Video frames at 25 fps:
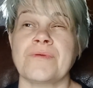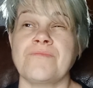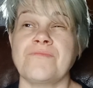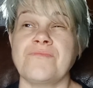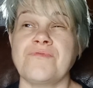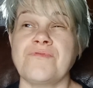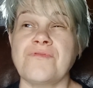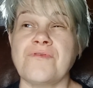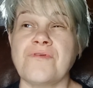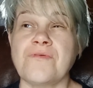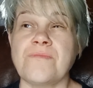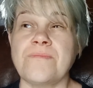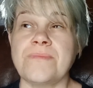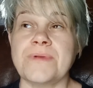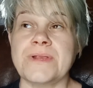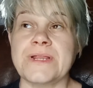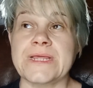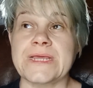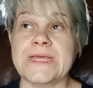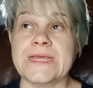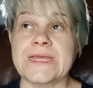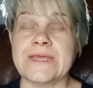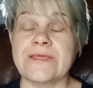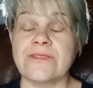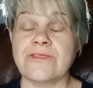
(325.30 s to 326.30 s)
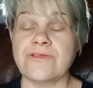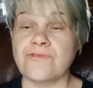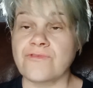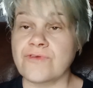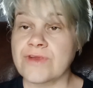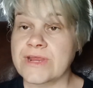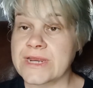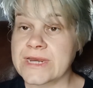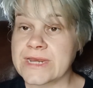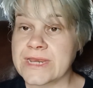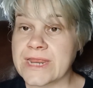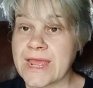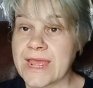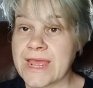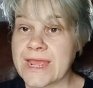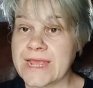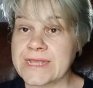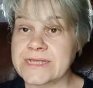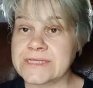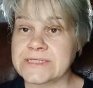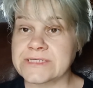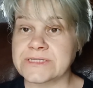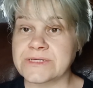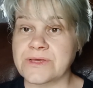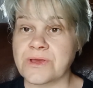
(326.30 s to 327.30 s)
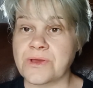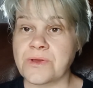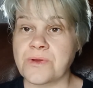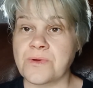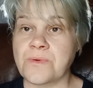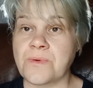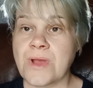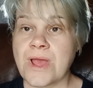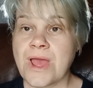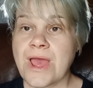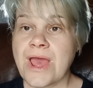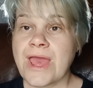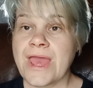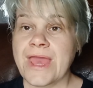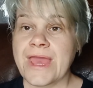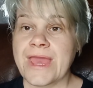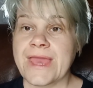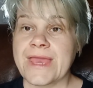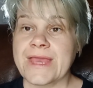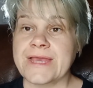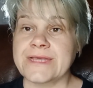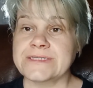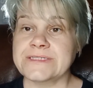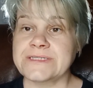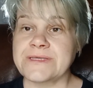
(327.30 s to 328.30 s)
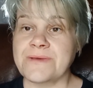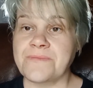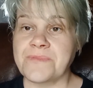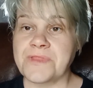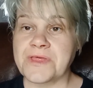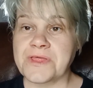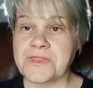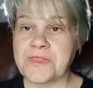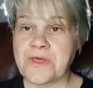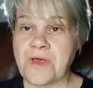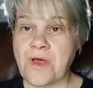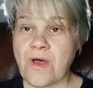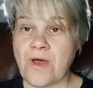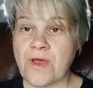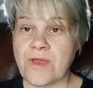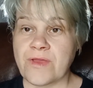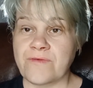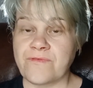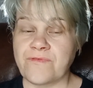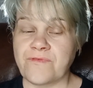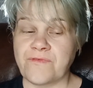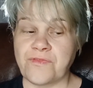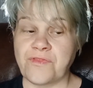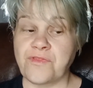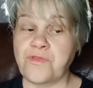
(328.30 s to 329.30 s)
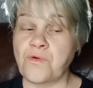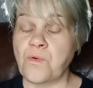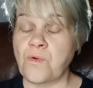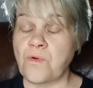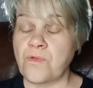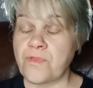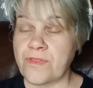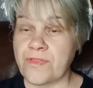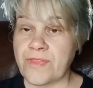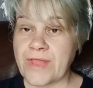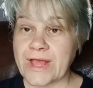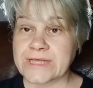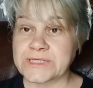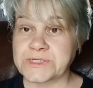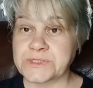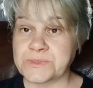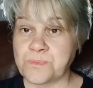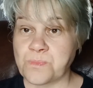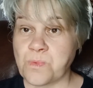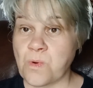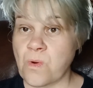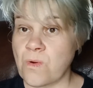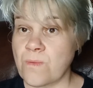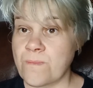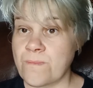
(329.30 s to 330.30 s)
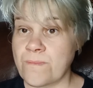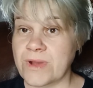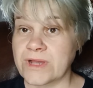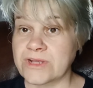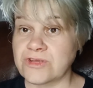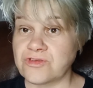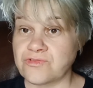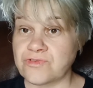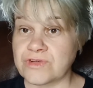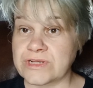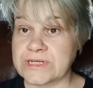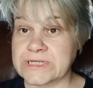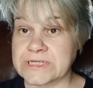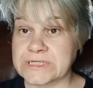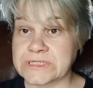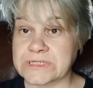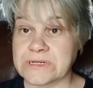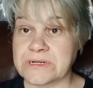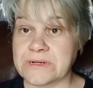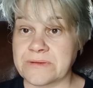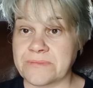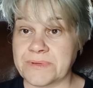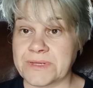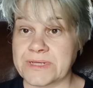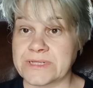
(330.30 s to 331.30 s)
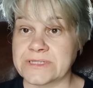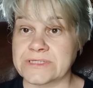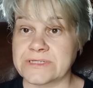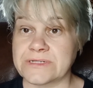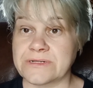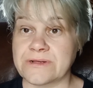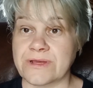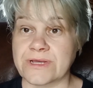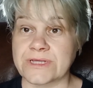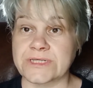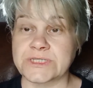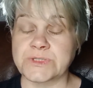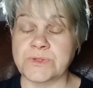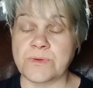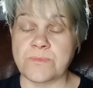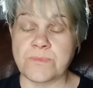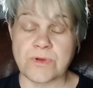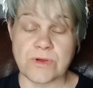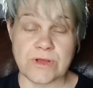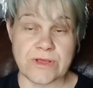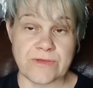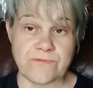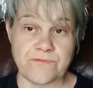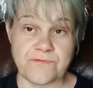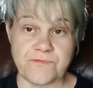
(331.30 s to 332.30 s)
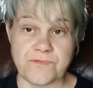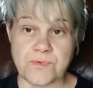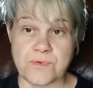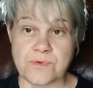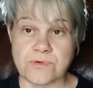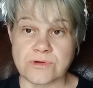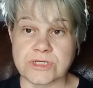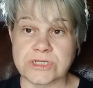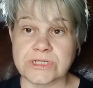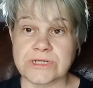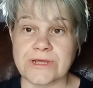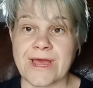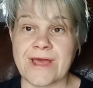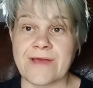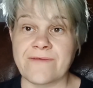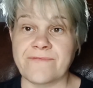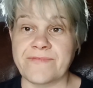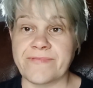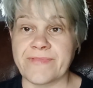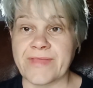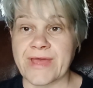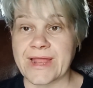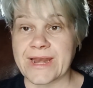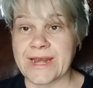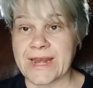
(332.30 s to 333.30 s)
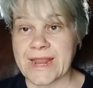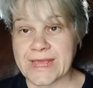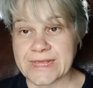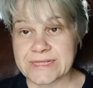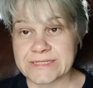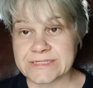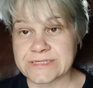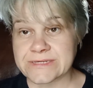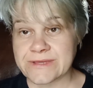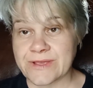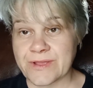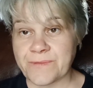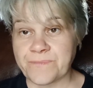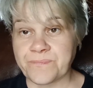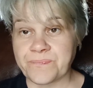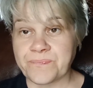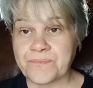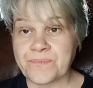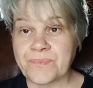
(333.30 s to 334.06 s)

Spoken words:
probably 3 days, so it's something that I've thought that that's what my treat is going to be tonight. So I'm looking forward to having that later.